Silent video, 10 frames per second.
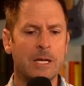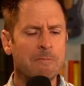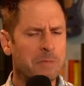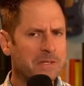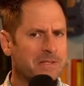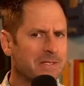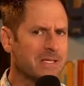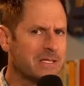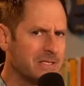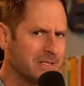This is a
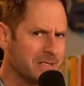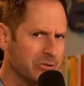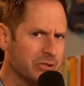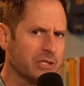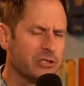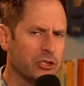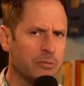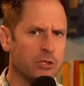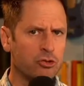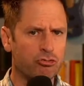serious
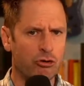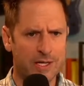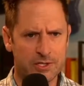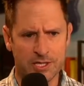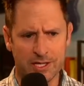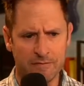human tragedy.